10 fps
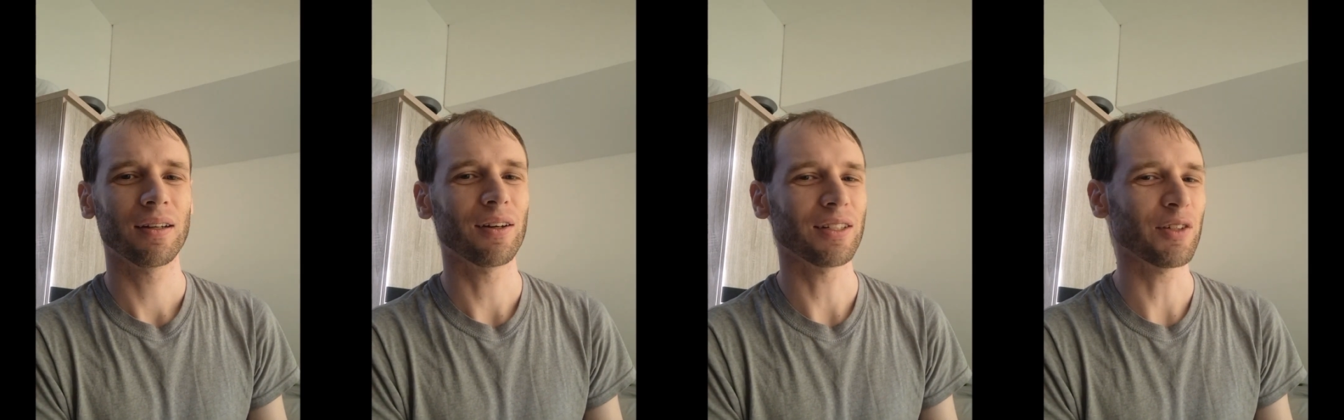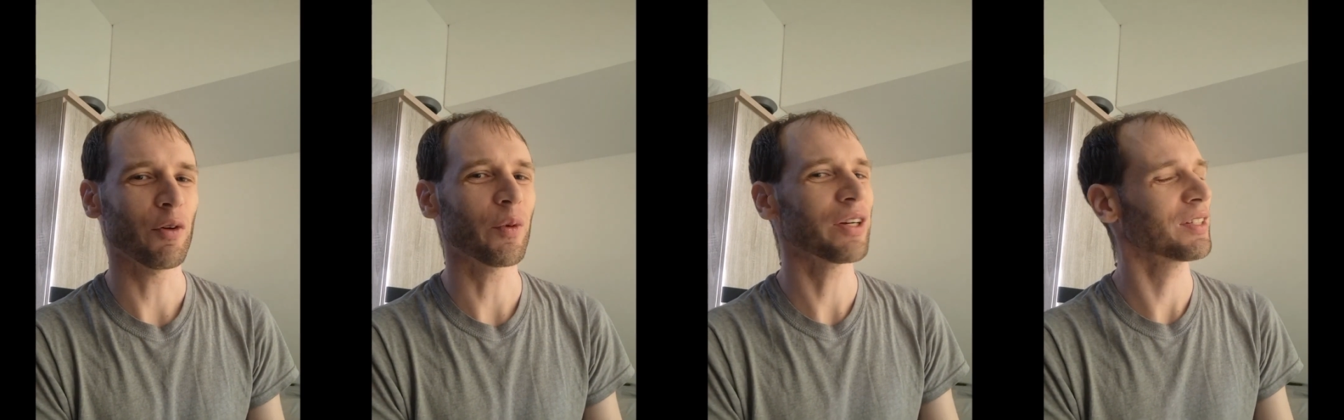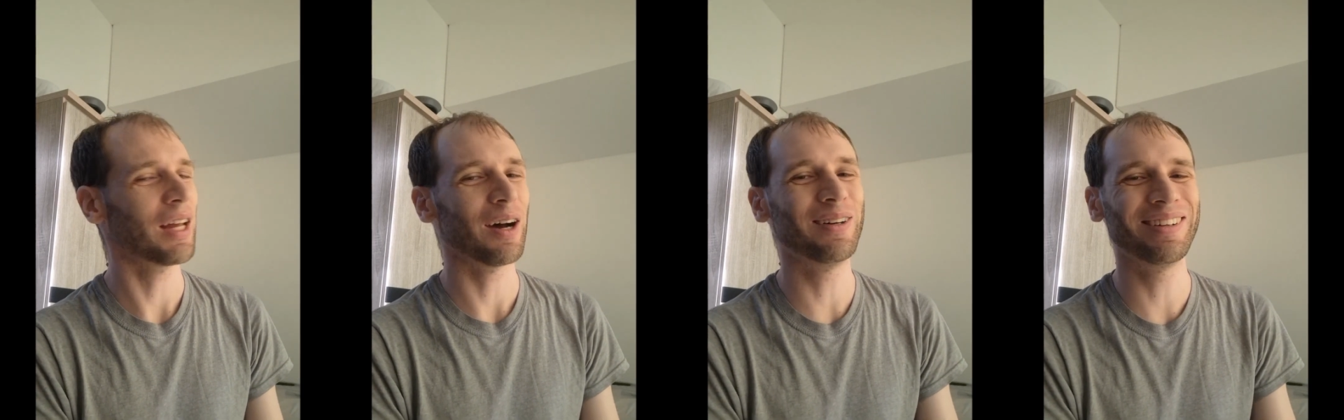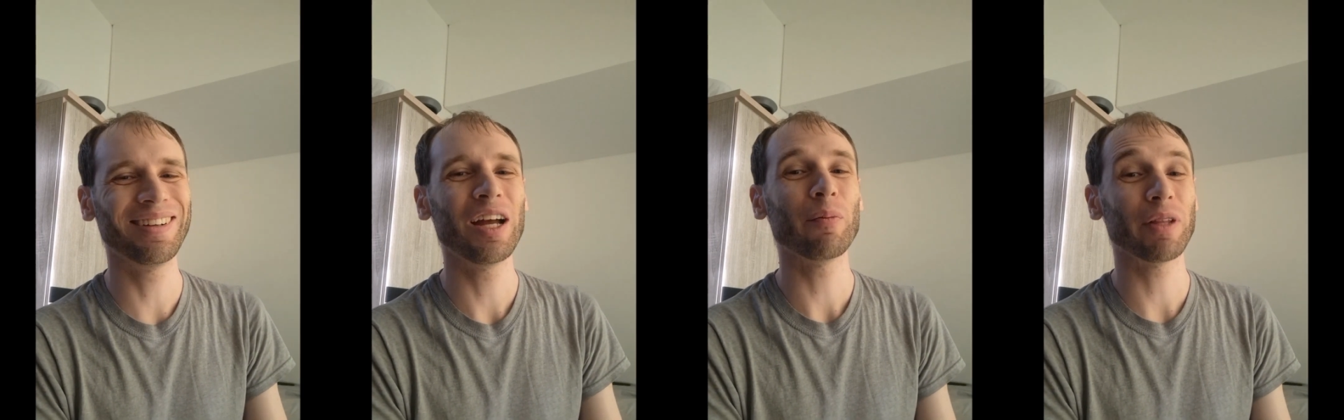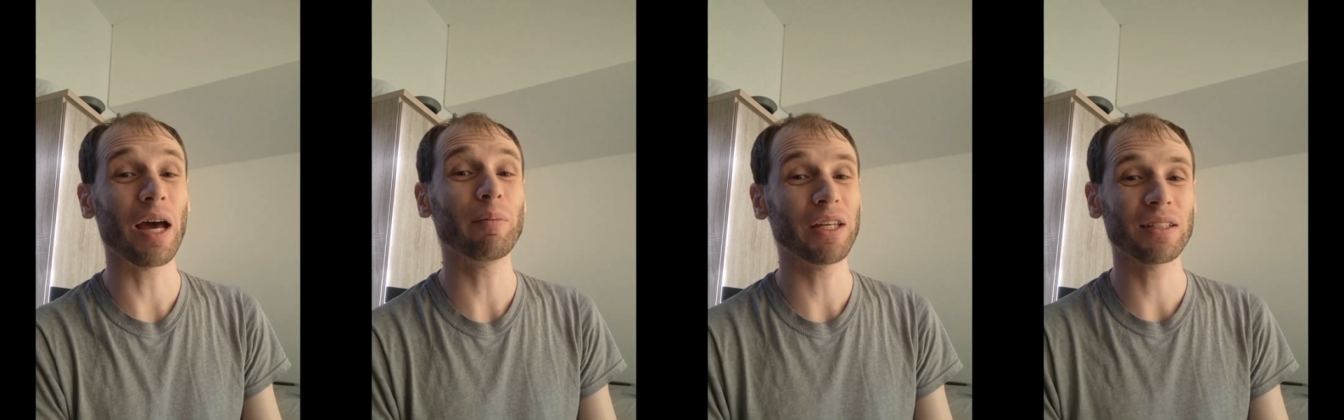Oh, it's even worse now. But
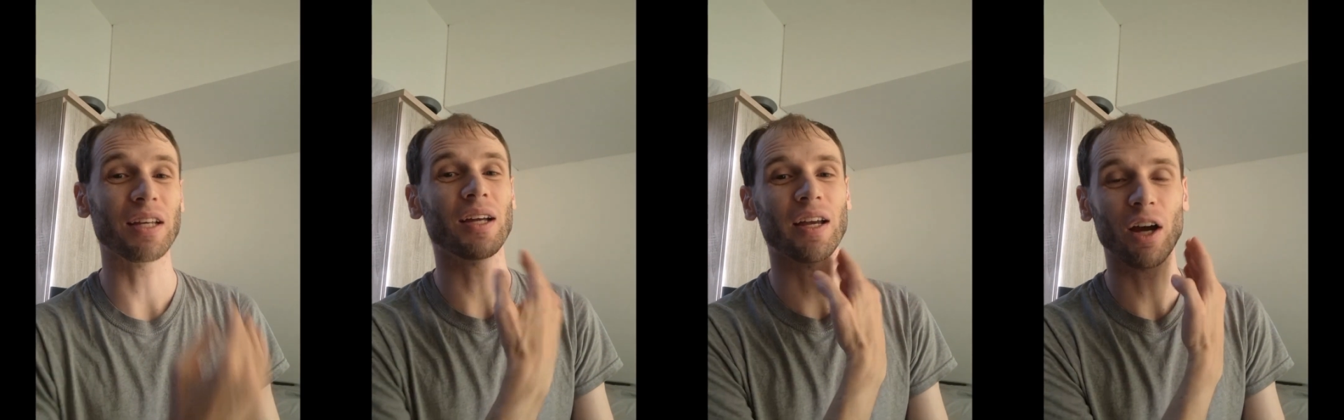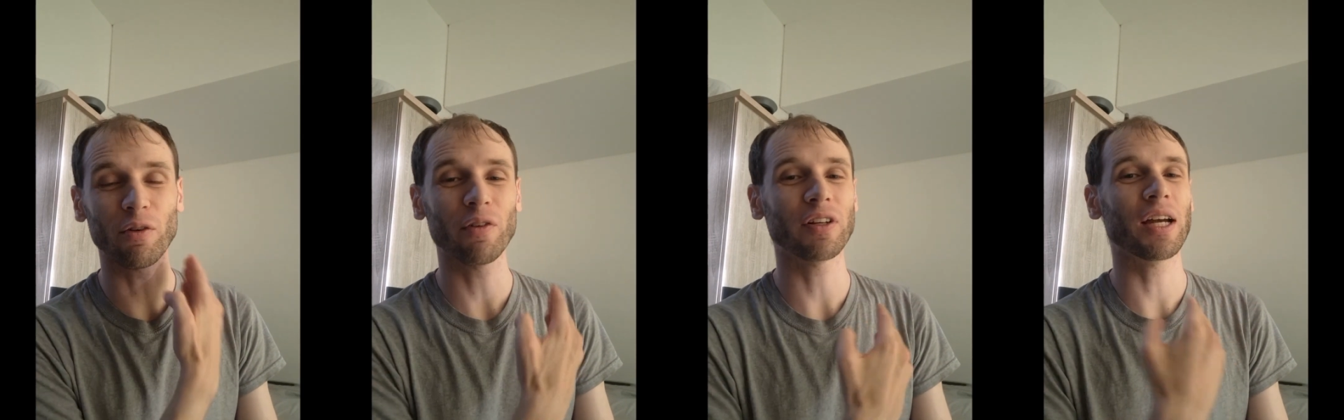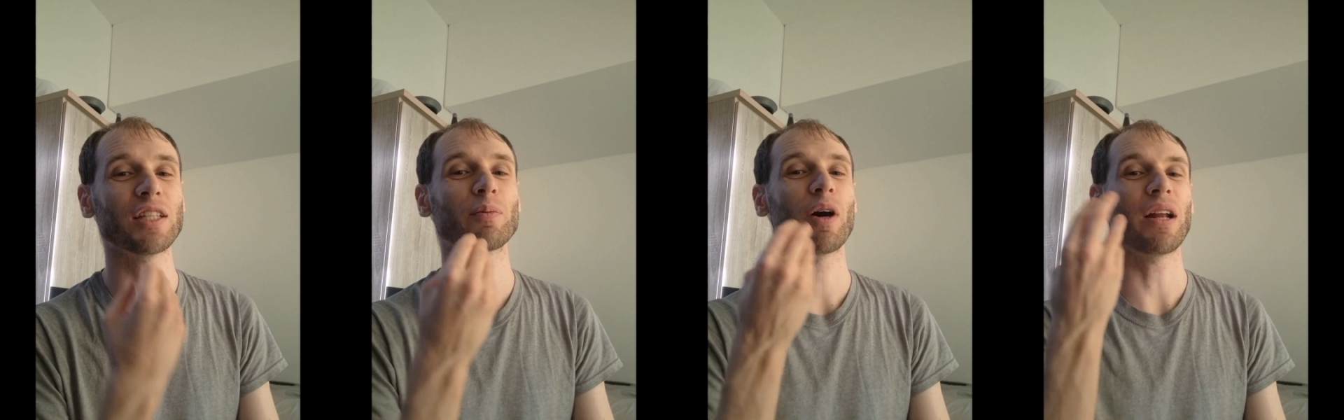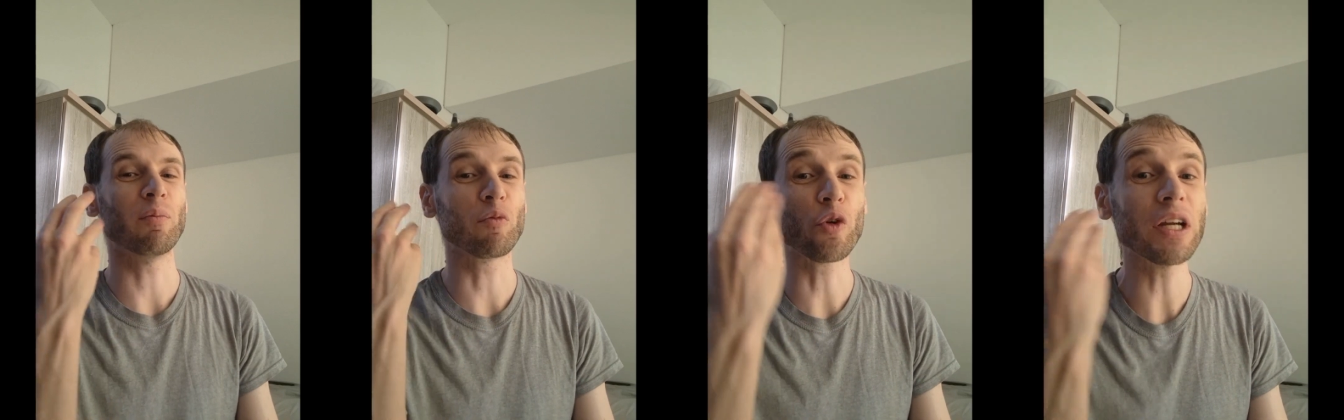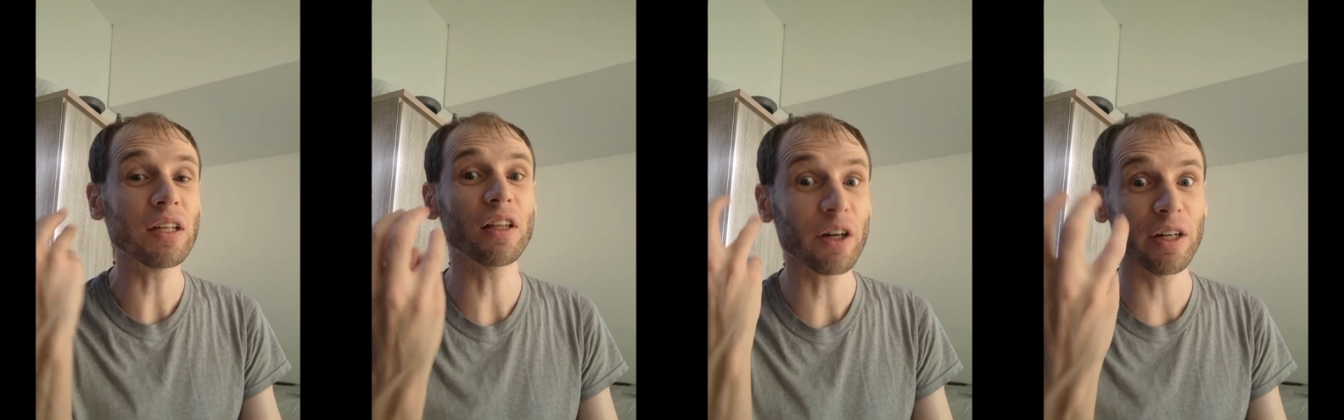that means I got rid of a tight spot. I'm
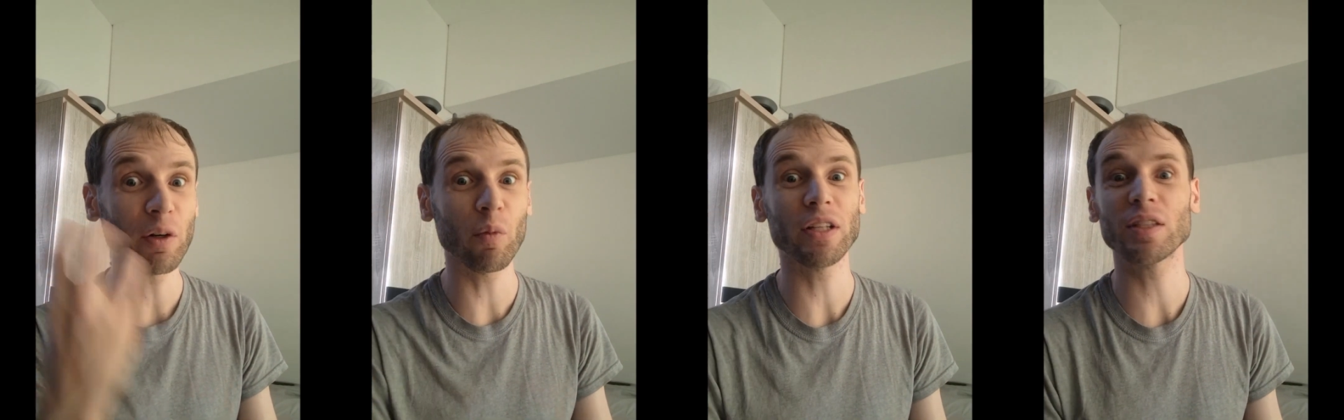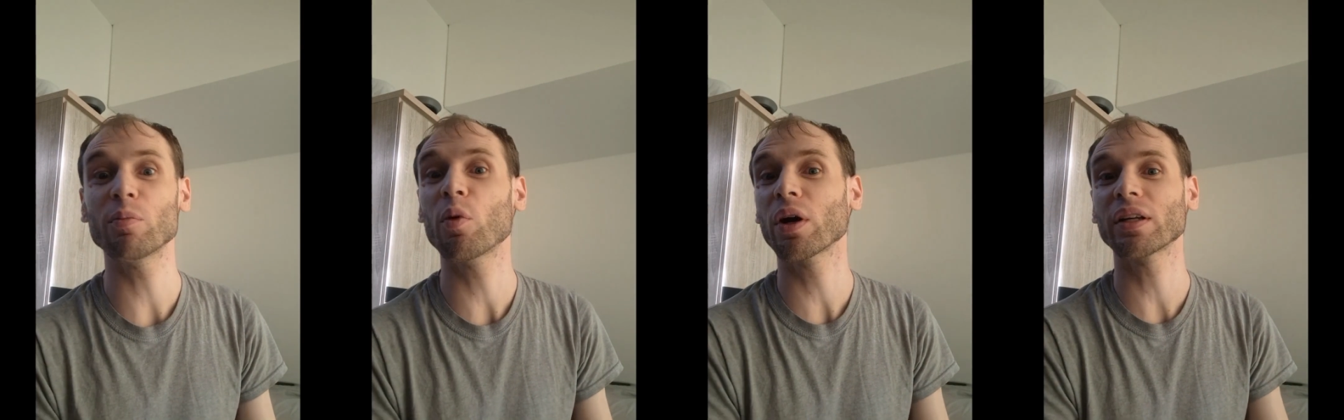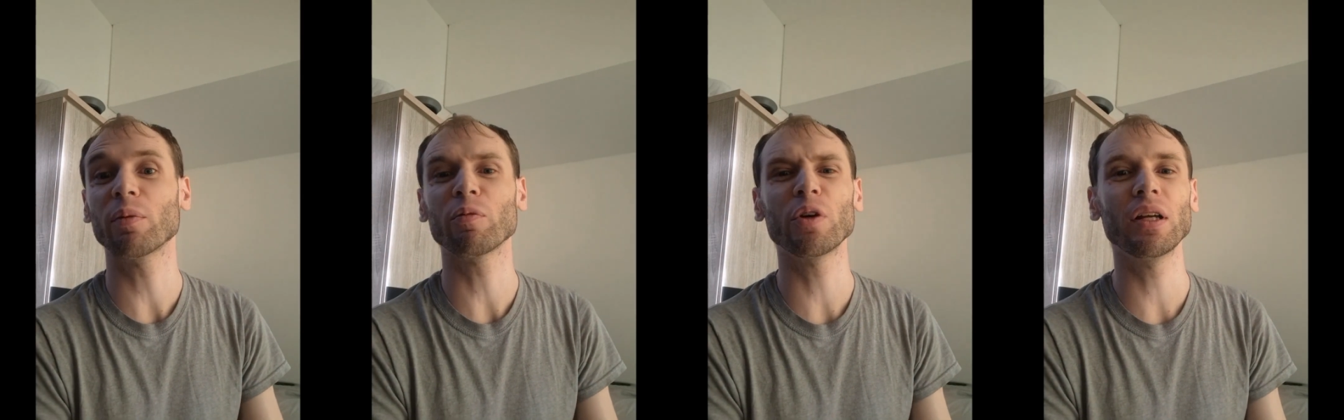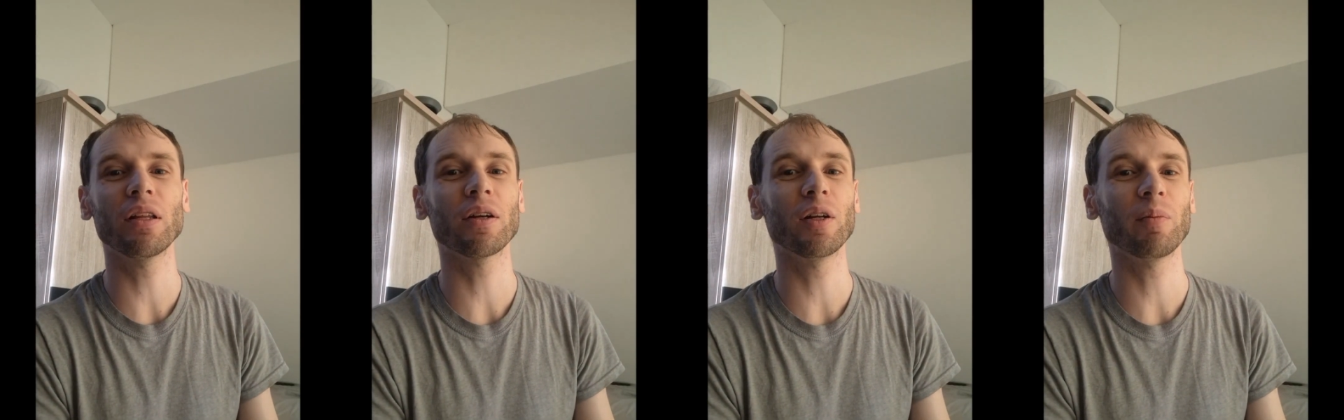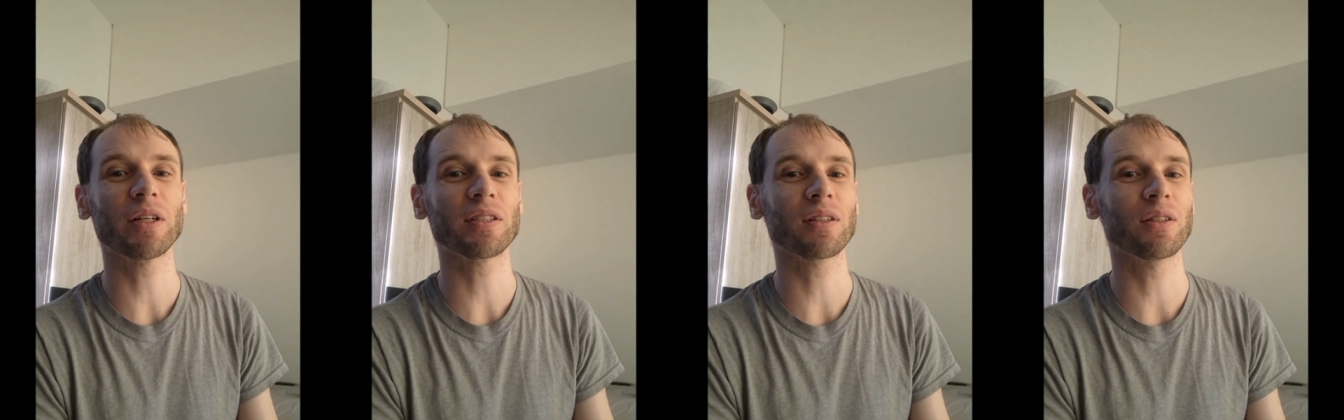relearning what's important. I'm relearning
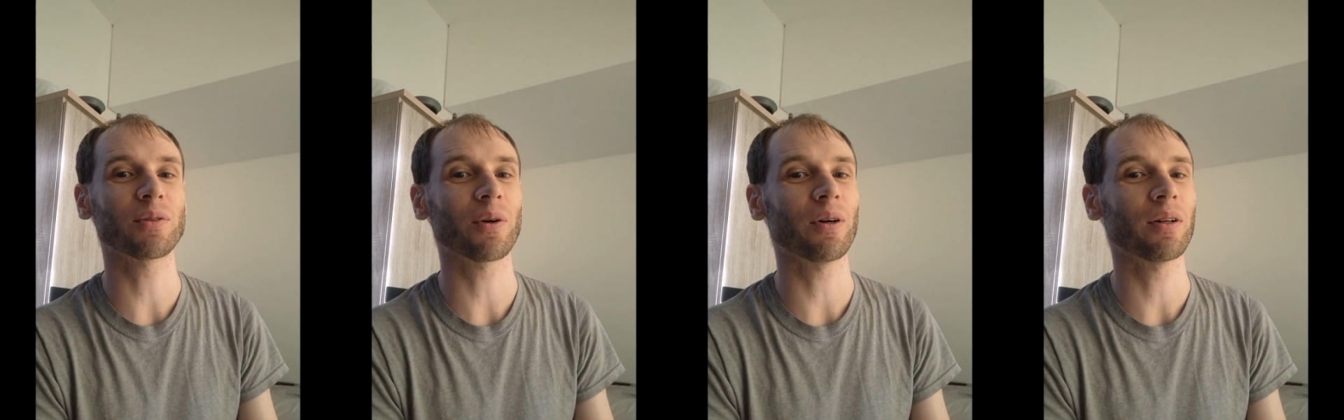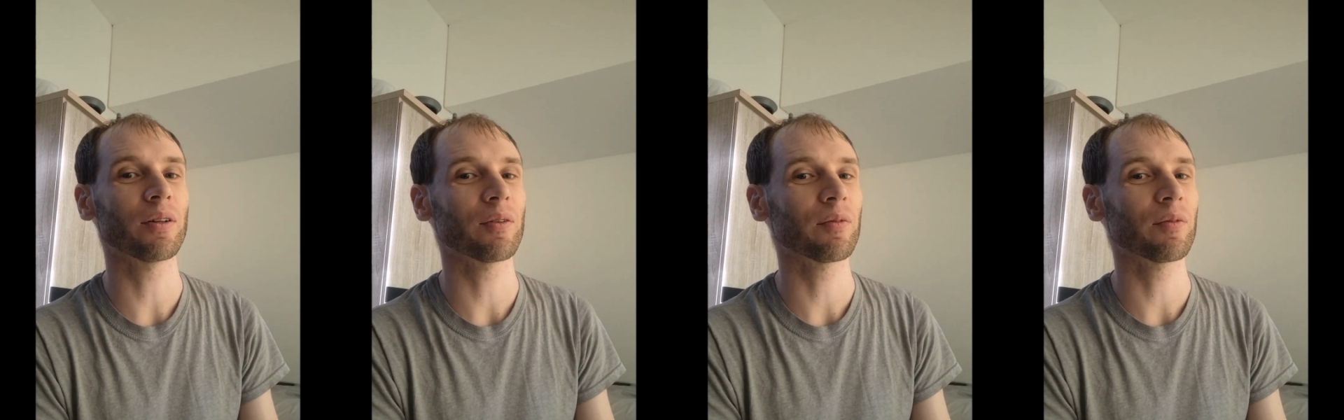muscle control.